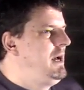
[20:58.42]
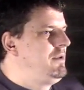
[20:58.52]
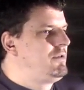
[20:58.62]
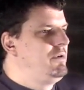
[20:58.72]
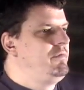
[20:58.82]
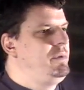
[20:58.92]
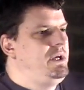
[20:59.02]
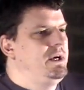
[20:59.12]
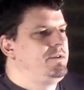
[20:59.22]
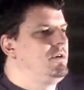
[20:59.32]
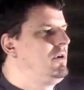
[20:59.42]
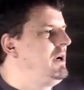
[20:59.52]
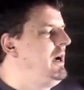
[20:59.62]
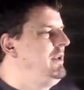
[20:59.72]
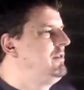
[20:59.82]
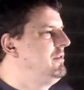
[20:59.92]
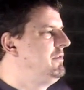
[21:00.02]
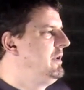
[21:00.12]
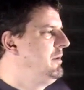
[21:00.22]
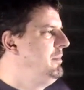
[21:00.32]
that sort of begets all kinds
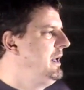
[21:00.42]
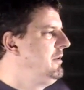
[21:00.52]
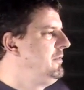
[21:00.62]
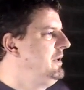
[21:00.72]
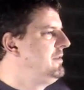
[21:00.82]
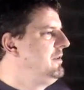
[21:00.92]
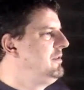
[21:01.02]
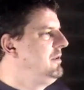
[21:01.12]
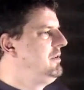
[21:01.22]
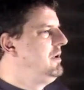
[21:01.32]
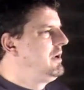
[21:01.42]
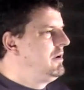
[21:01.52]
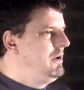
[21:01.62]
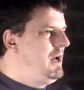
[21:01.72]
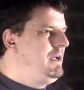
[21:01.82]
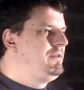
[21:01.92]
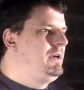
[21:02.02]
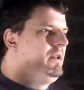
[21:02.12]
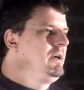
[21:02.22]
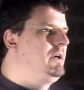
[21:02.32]
of uh, benefits is if you get a
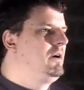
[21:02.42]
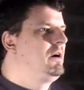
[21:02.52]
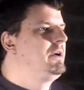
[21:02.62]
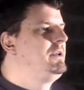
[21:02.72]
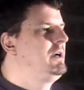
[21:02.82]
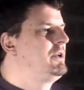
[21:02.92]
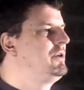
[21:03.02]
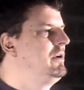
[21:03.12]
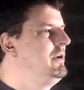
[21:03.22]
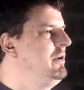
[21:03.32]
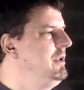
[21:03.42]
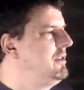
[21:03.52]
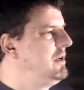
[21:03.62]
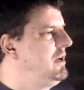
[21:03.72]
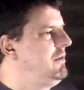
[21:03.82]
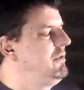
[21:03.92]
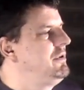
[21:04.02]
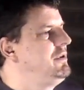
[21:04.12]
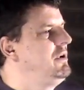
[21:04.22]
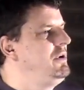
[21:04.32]
nice elegant architecture underneath the
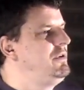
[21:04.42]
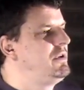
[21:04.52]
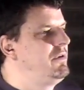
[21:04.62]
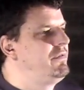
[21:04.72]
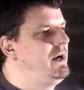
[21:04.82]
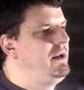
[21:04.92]
covers you know you start